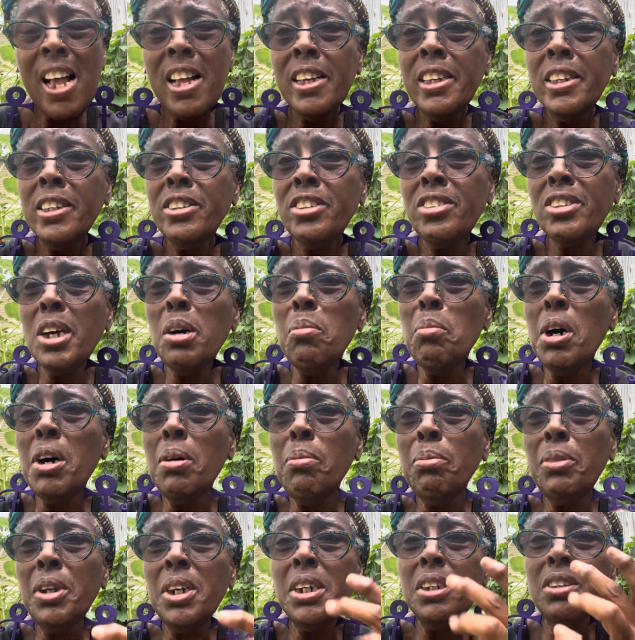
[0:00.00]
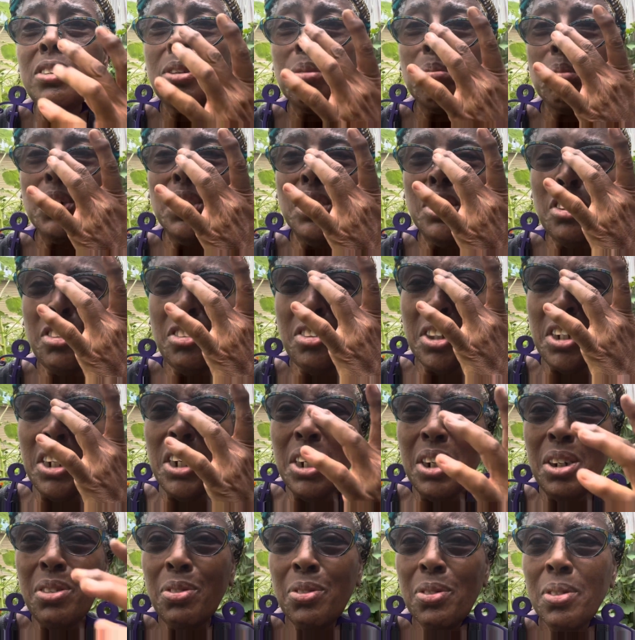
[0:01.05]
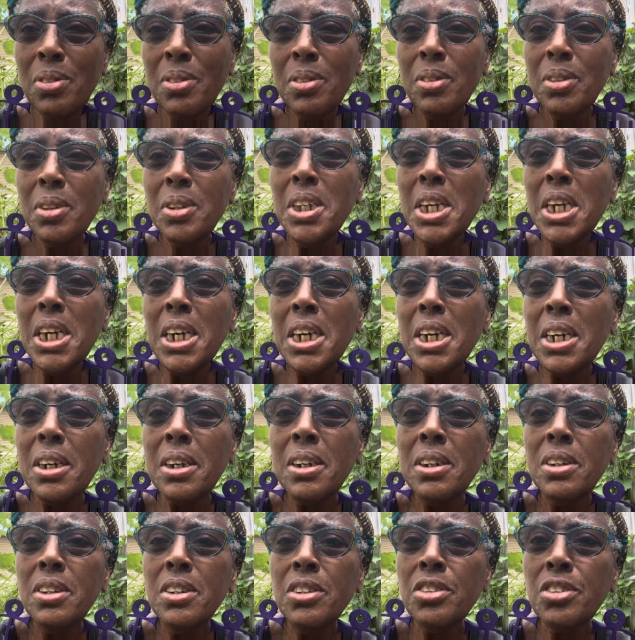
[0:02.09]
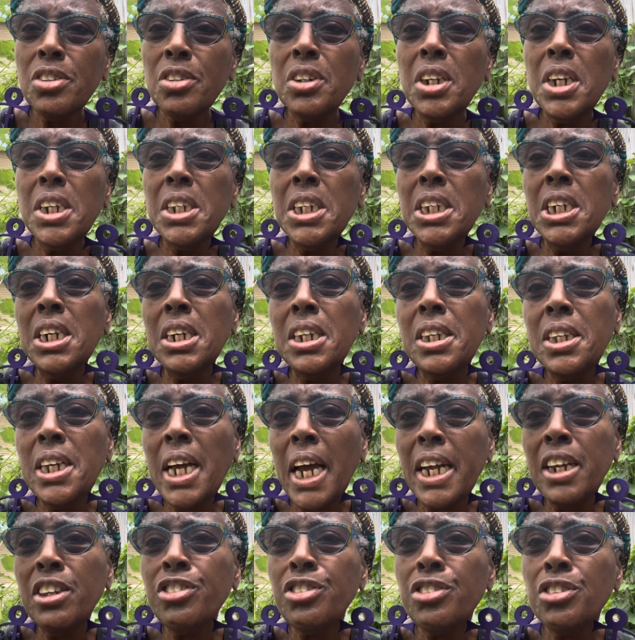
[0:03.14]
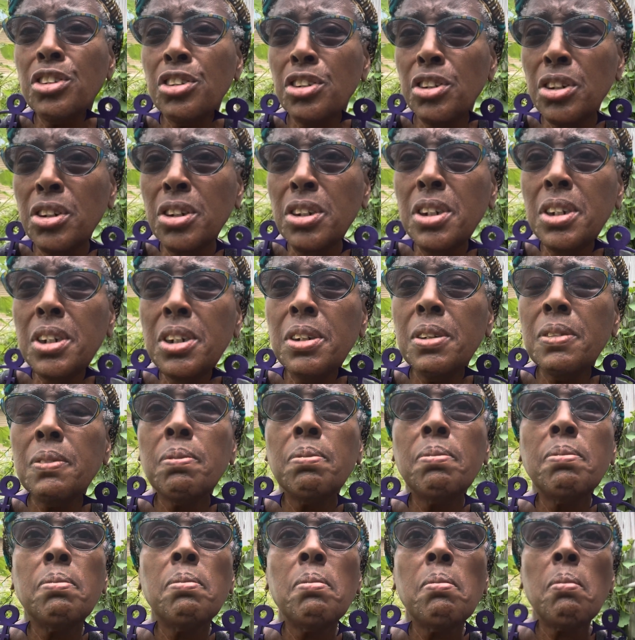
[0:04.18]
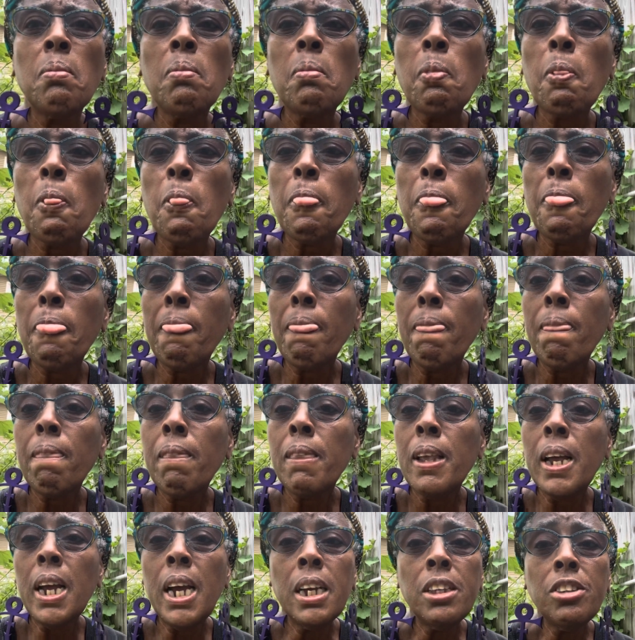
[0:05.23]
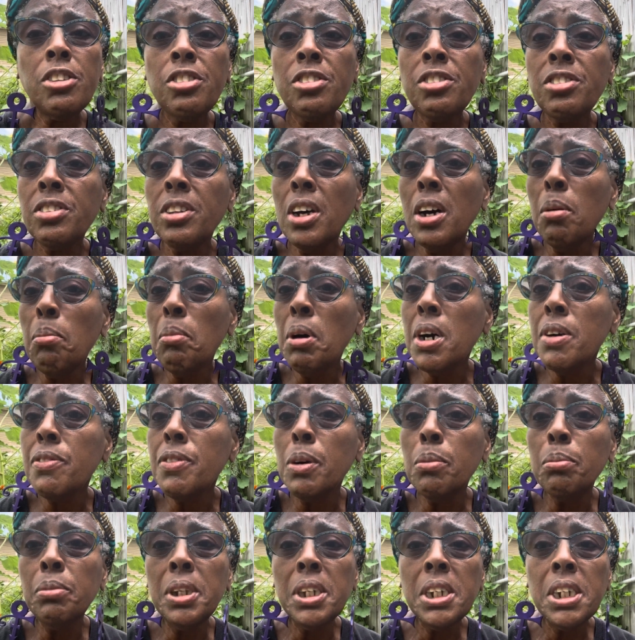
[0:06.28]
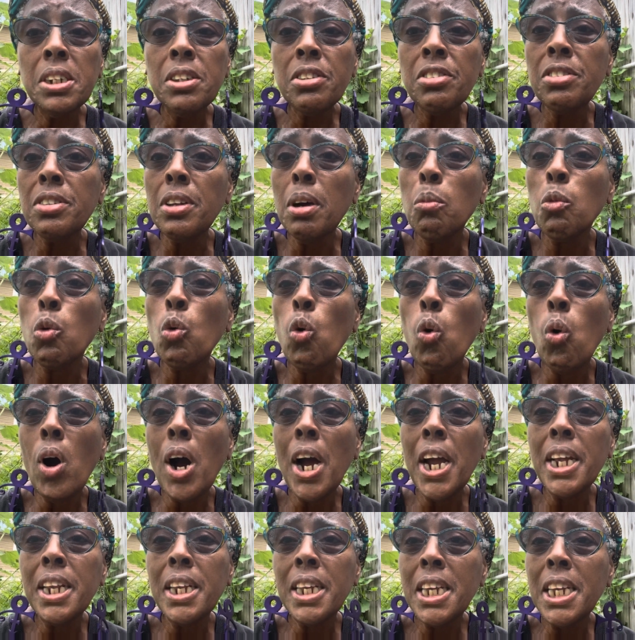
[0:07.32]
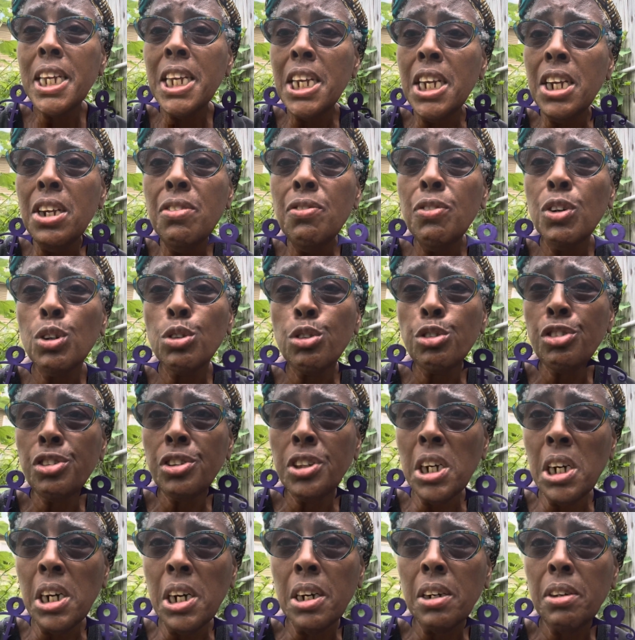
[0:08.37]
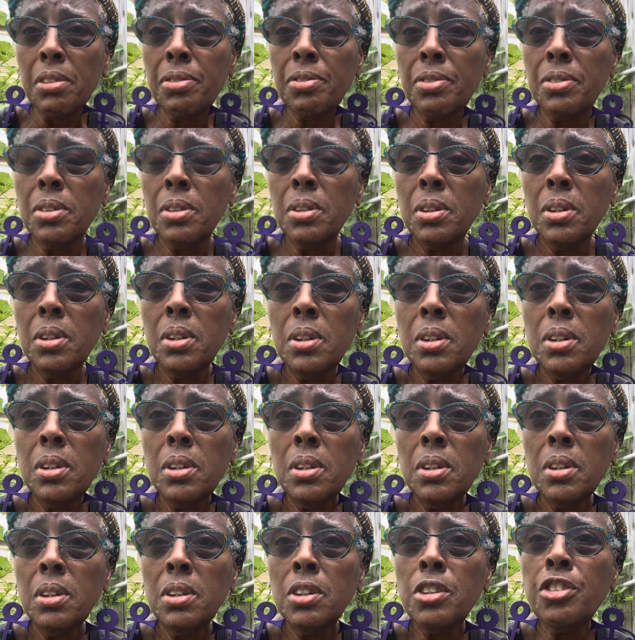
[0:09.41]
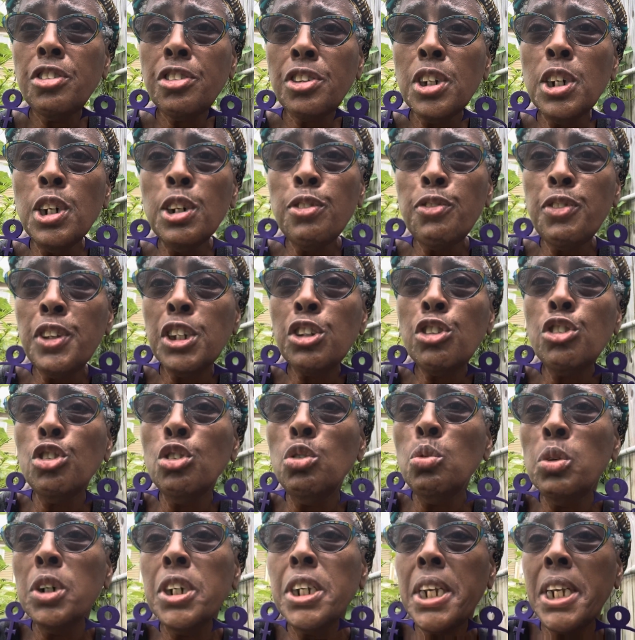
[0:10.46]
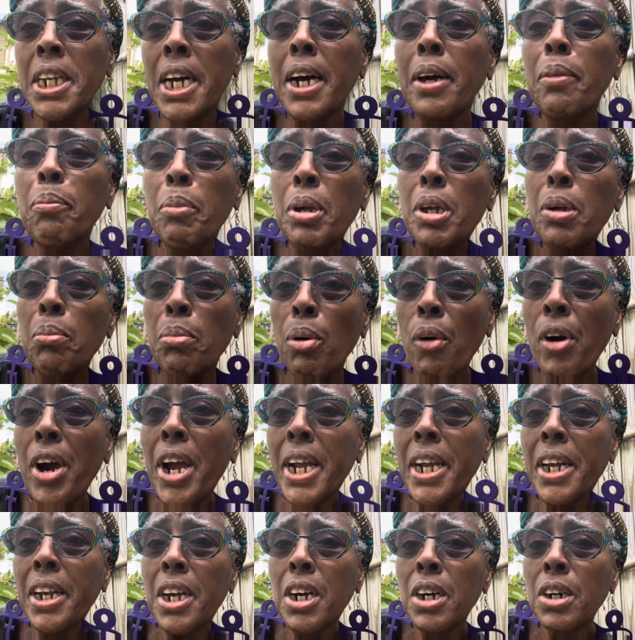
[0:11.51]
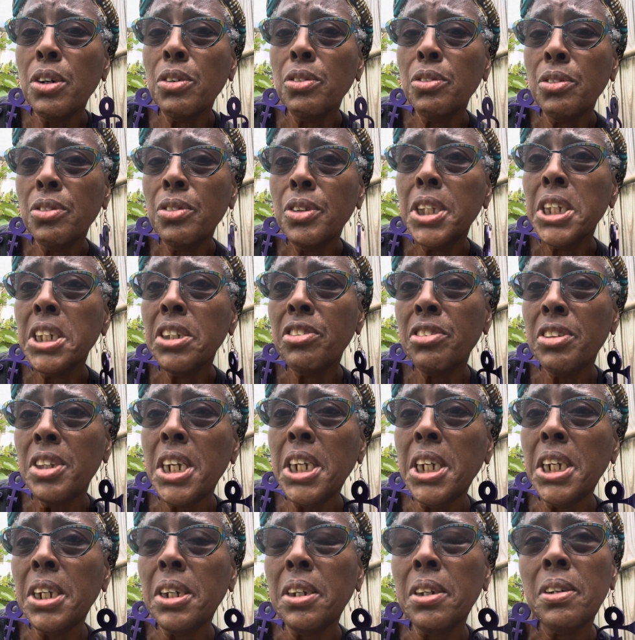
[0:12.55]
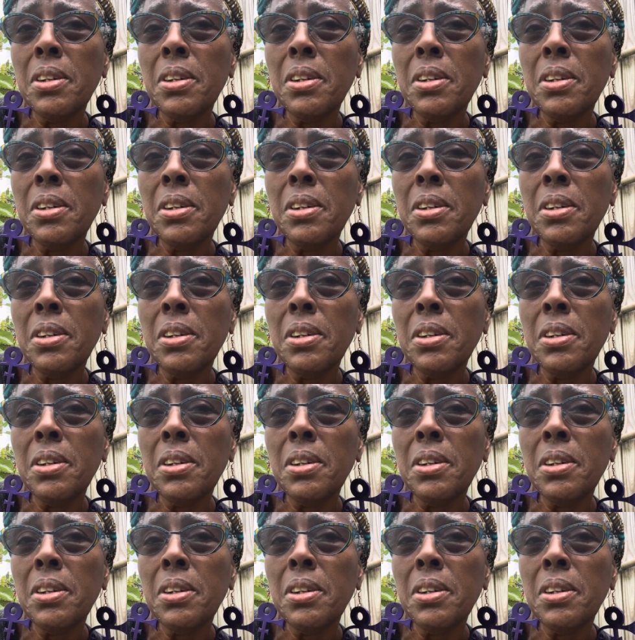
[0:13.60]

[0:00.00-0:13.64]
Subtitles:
Some of them done some good stuff. Yeah, so they did gangster good. And some of them did some quite evil stuff. stuff that you would not be bragging on this day.